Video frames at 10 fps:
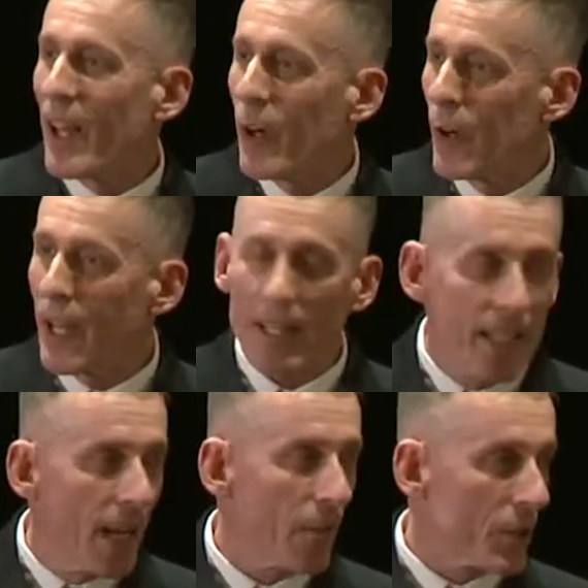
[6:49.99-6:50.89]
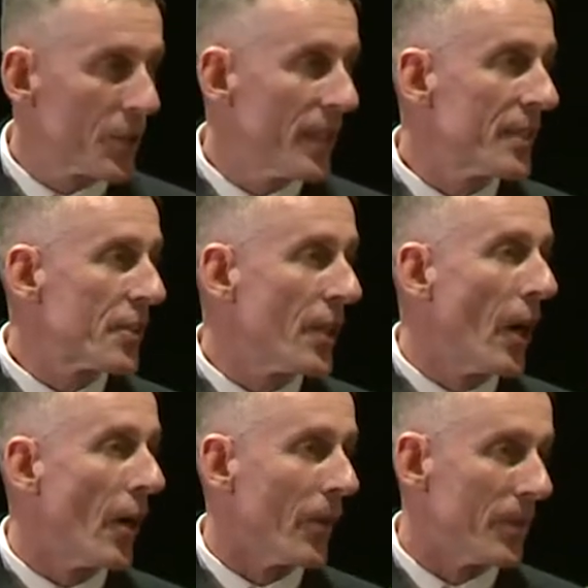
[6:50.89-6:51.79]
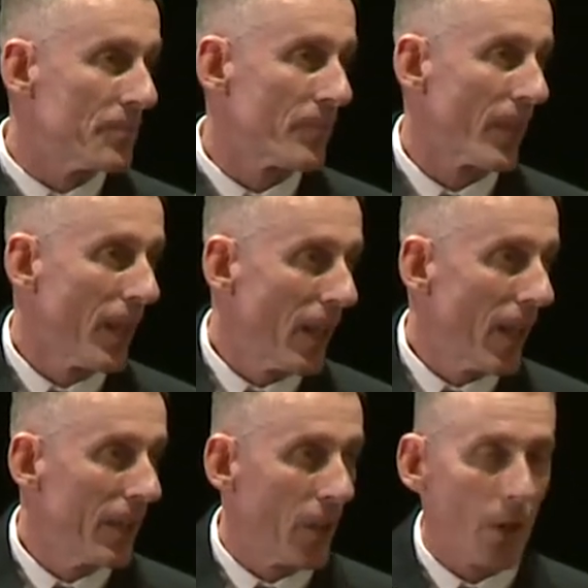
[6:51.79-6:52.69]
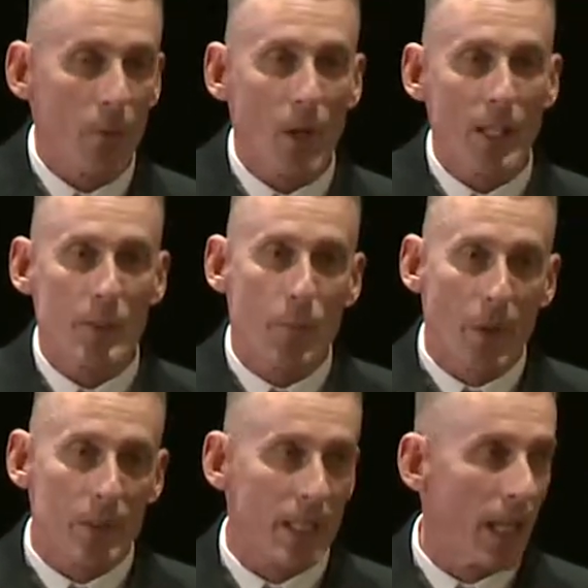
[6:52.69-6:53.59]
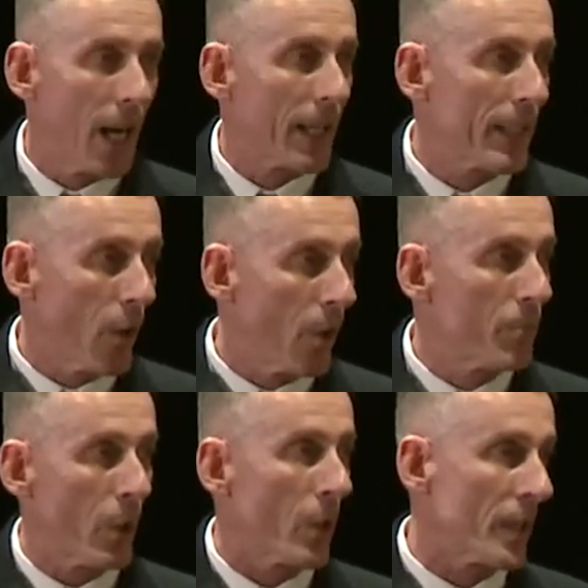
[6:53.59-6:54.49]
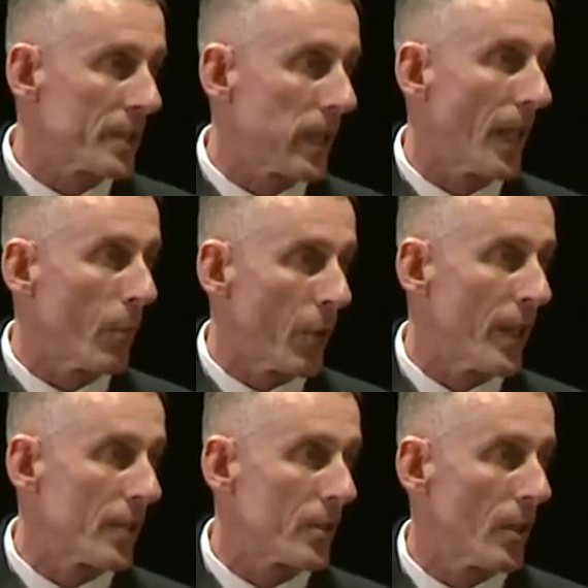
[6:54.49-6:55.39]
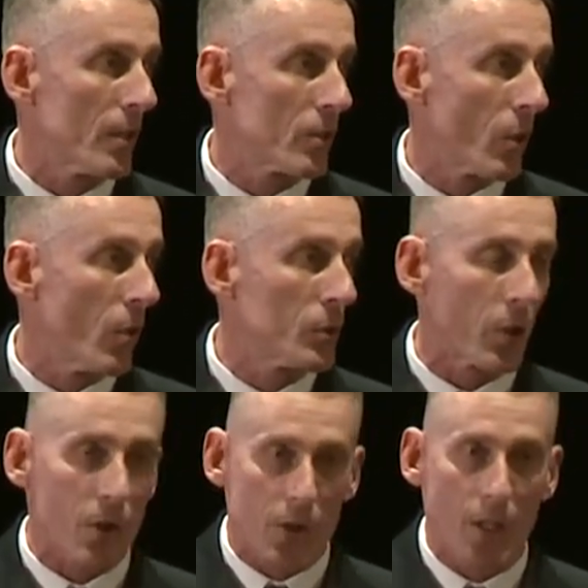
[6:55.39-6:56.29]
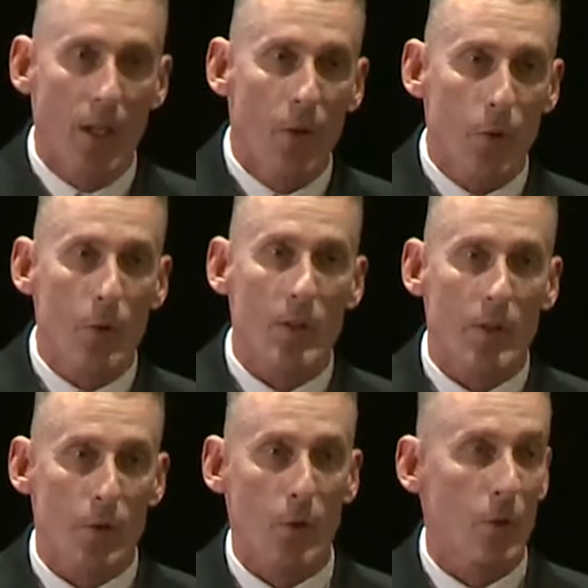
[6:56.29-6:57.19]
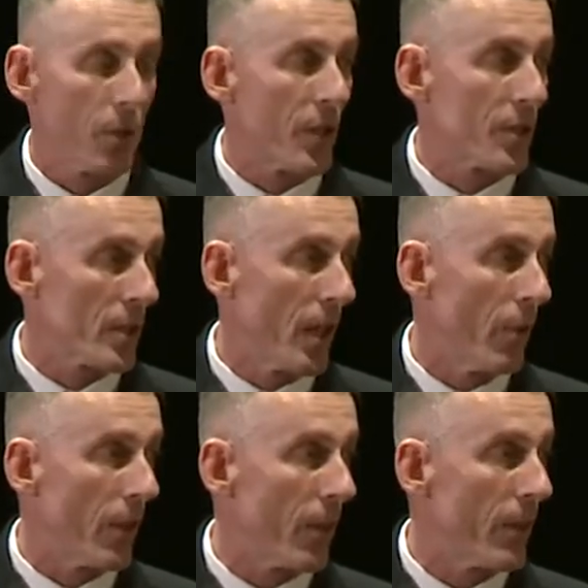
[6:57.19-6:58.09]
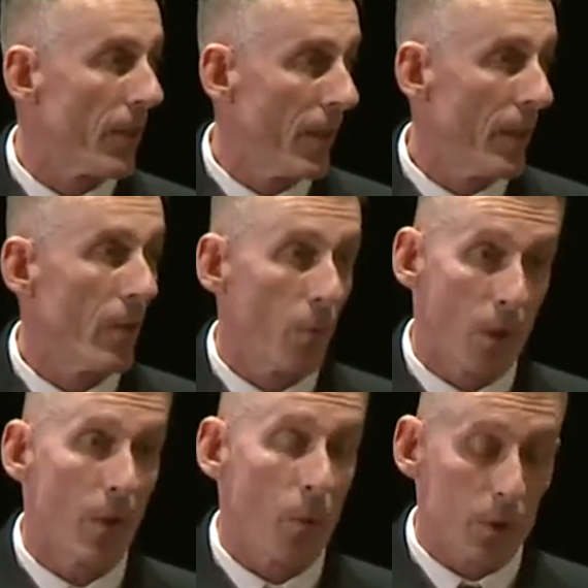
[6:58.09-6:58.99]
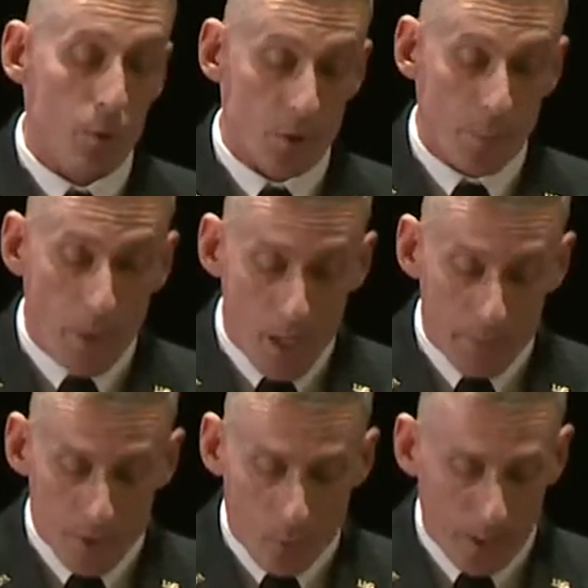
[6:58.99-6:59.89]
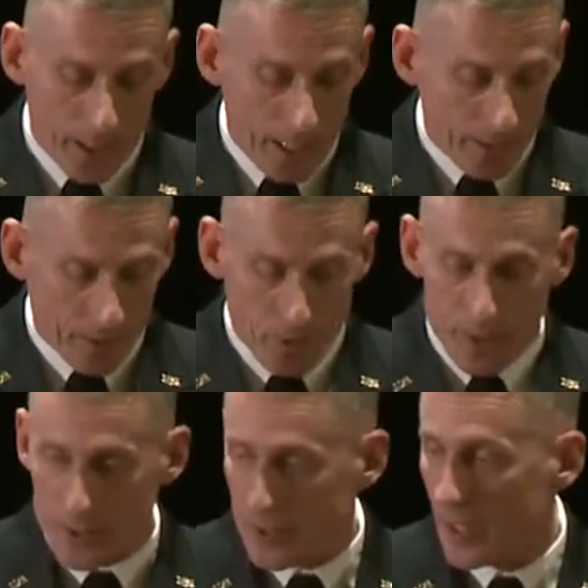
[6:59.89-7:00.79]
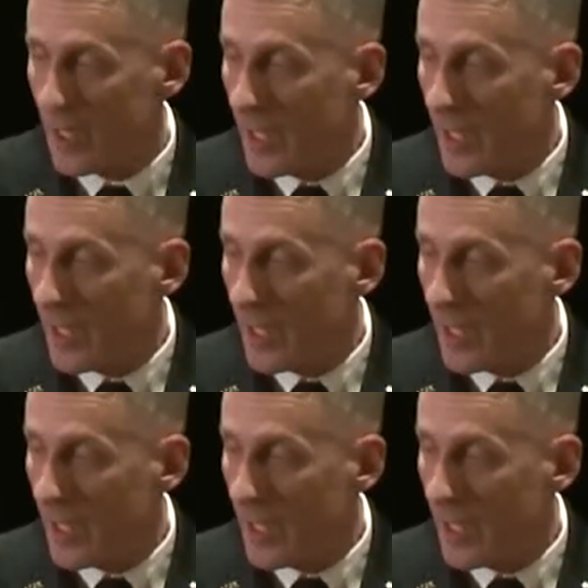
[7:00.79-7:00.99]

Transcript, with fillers: who had never seen snow. And there he was building an ahkio and pulling a sled with his soldiers through the, through the snow, and, which was a balmy 29 degrees.